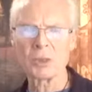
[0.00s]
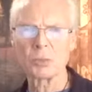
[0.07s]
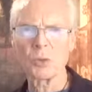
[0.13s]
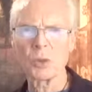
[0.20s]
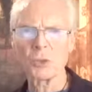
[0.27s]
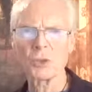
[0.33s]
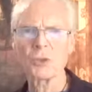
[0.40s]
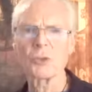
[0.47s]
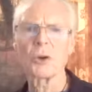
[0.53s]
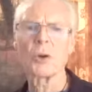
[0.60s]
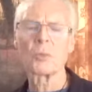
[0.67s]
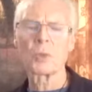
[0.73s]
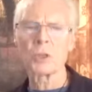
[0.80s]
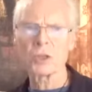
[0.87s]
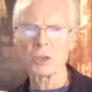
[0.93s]
what's wrong,
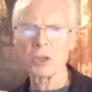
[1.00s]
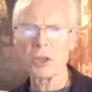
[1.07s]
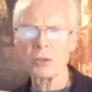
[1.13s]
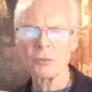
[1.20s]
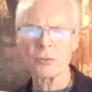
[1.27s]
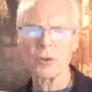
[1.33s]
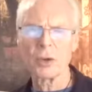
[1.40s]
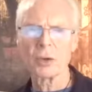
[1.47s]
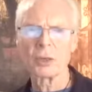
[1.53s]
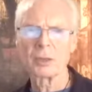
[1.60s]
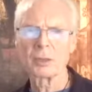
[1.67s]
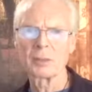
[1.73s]
what's gone wrong.